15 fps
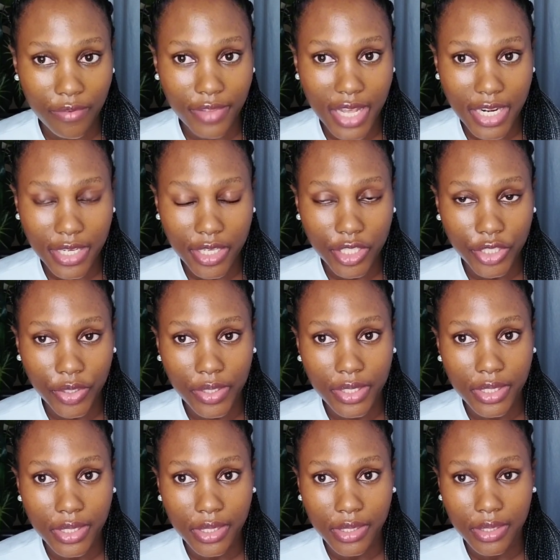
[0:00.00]
of the
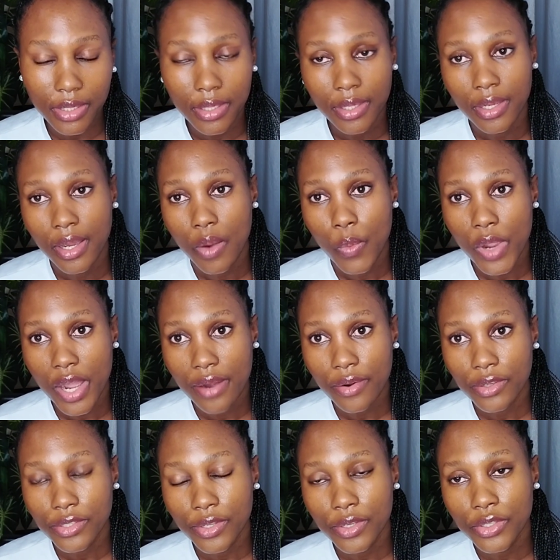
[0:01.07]
lesions. We can
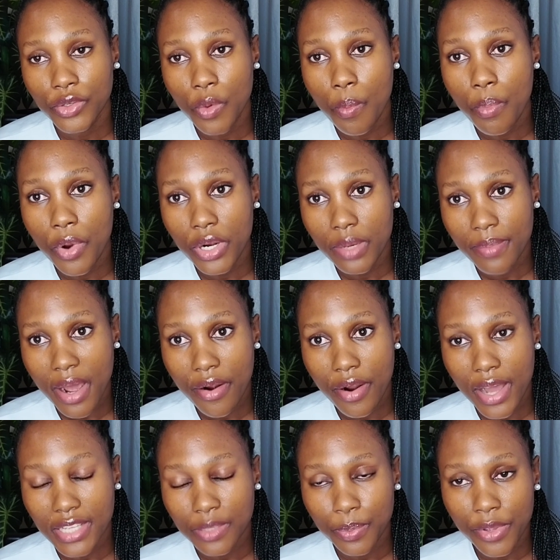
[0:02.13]
also do bone marrow
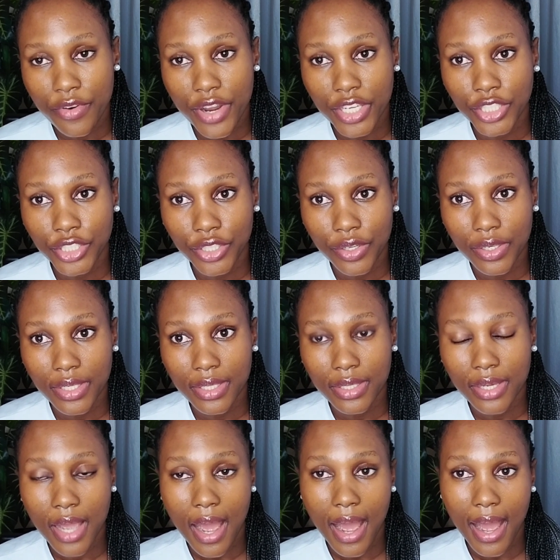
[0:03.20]
aspiration